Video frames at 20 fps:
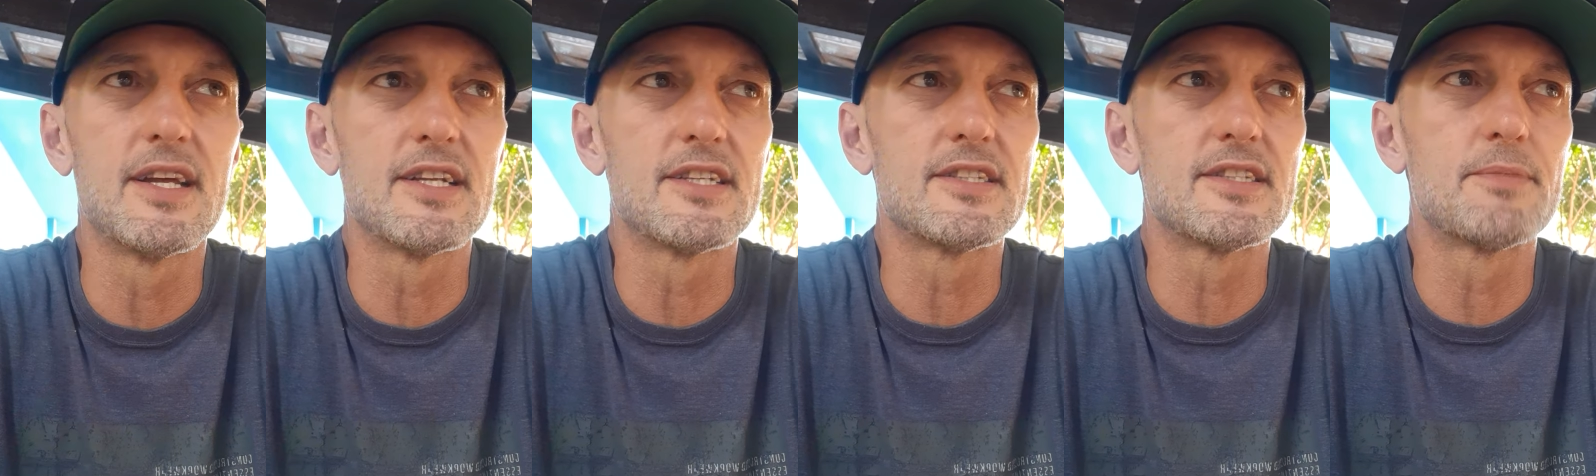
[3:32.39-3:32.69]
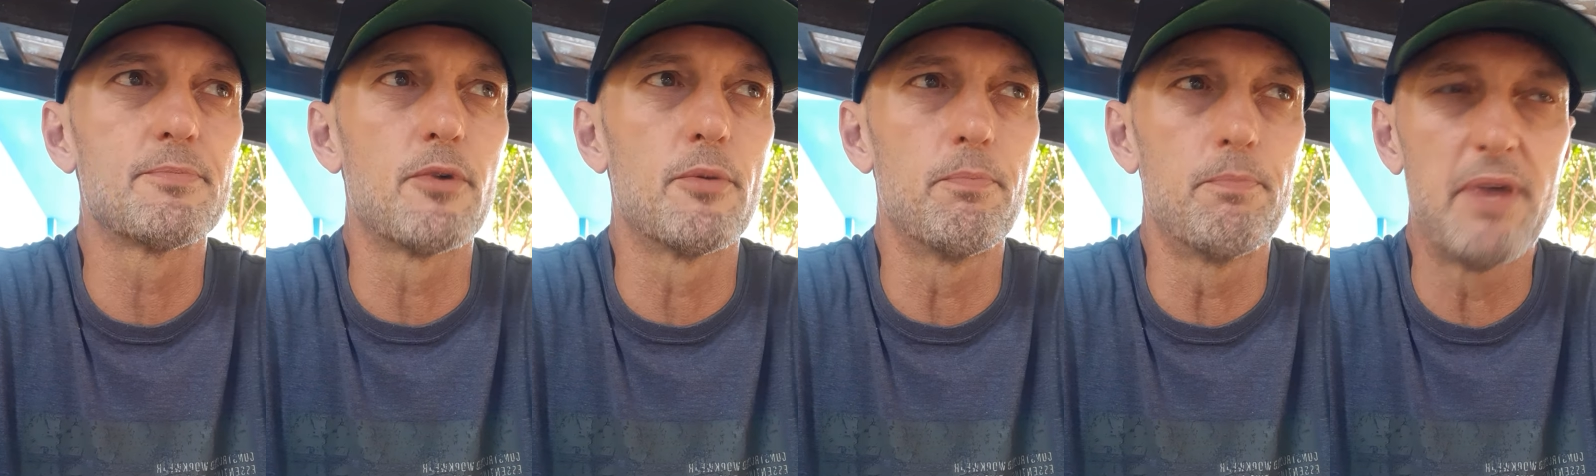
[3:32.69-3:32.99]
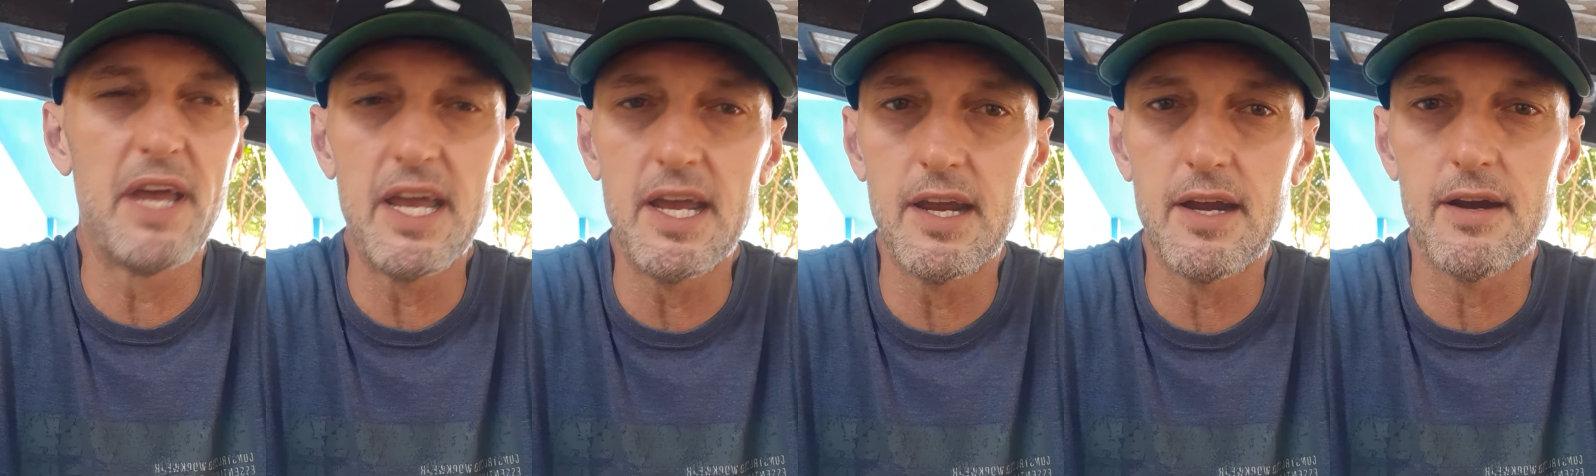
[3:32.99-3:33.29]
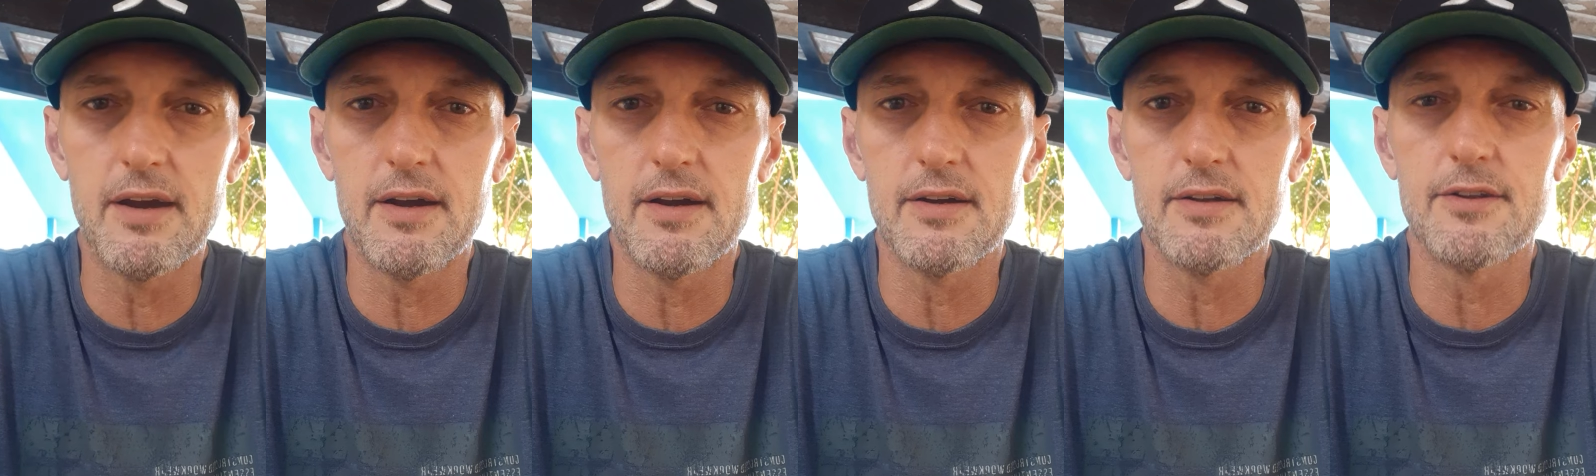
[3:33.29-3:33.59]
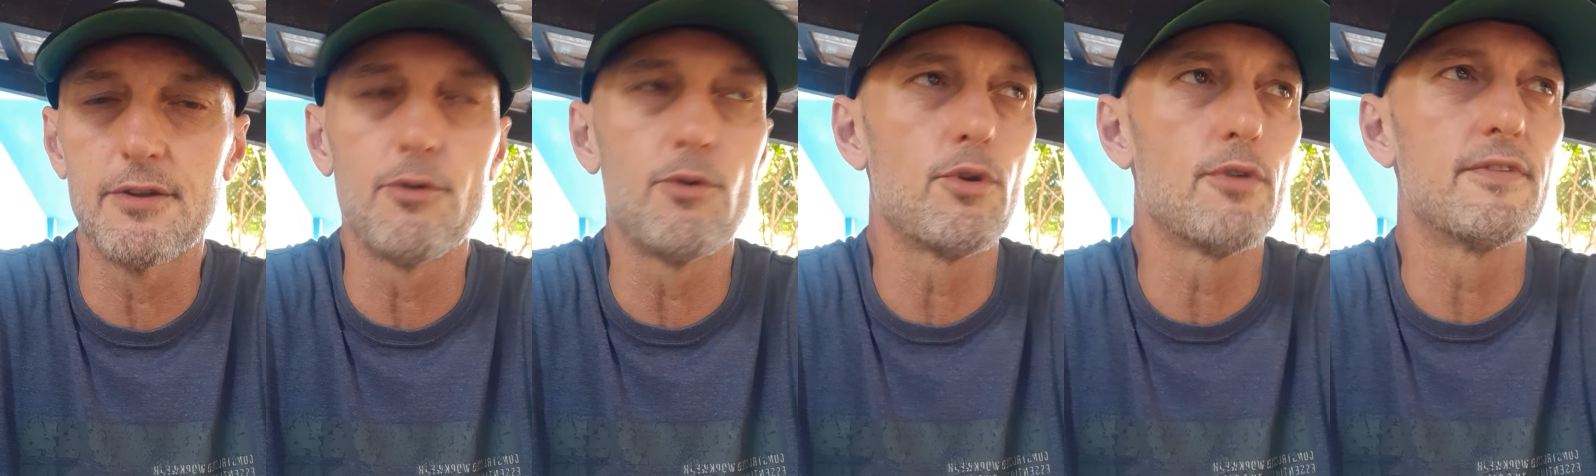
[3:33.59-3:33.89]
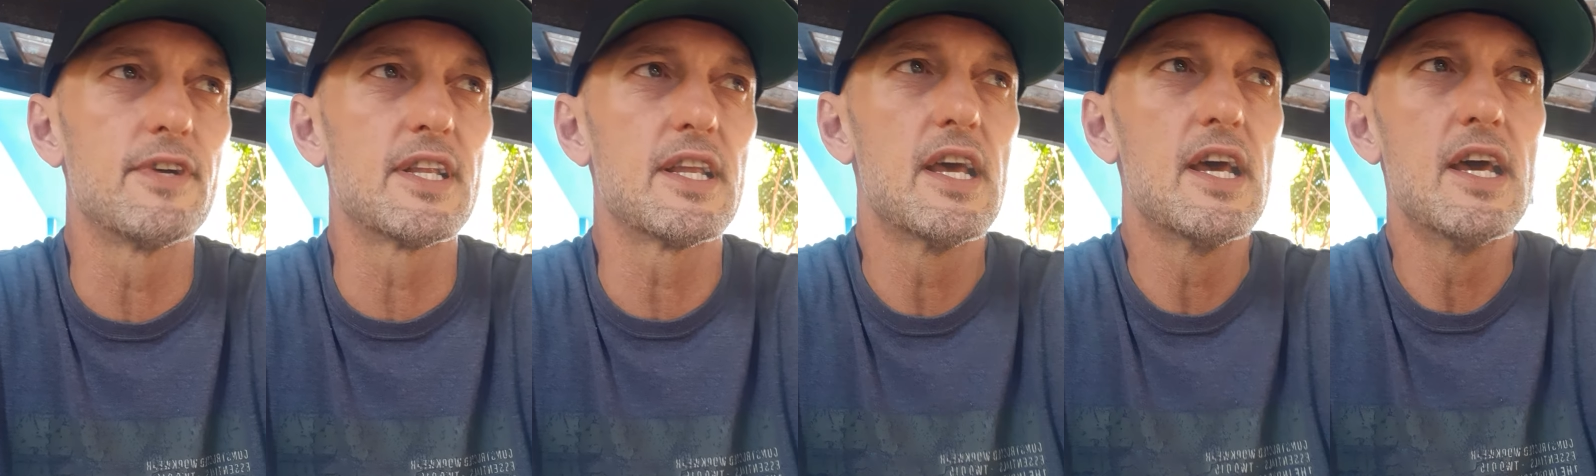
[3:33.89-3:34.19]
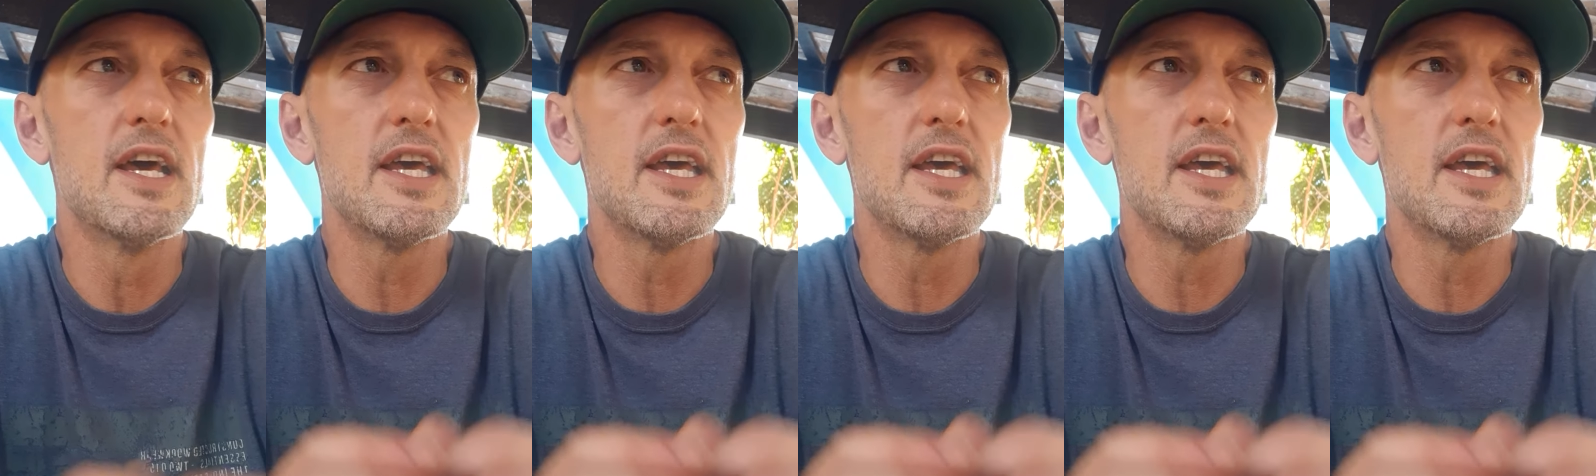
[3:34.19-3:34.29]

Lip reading: that's prepared and all of it,